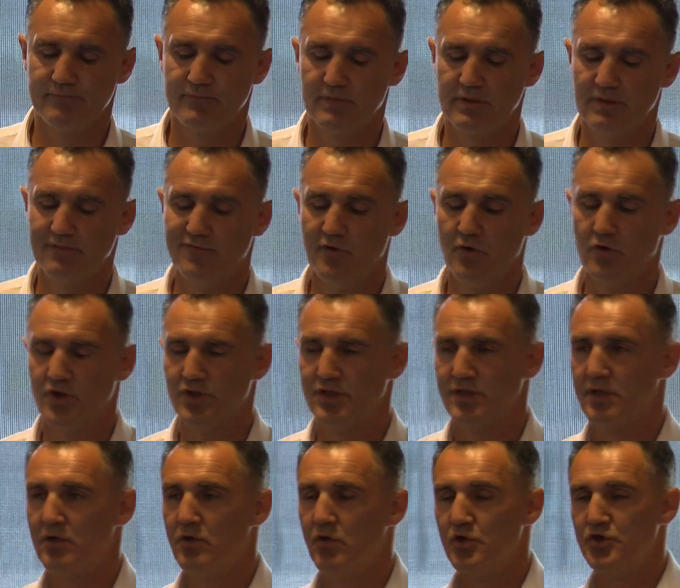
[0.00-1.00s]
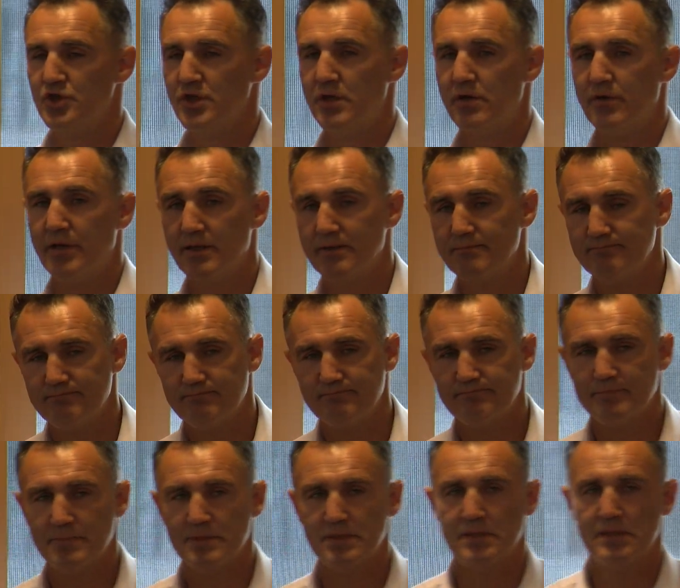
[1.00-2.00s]
the focus in the coaching area.
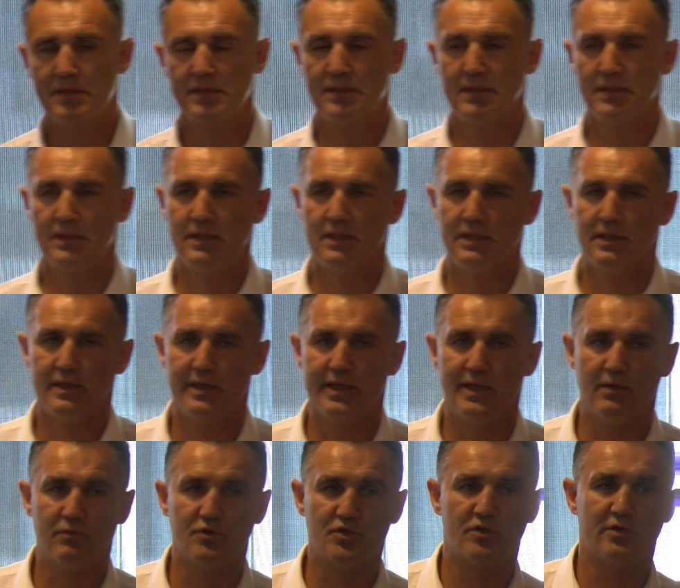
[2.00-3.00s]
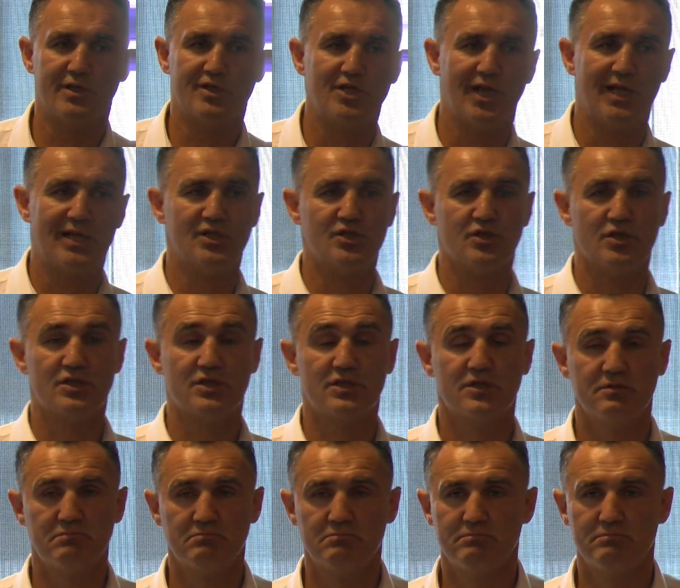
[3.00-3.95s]
And how was it going to challenge us?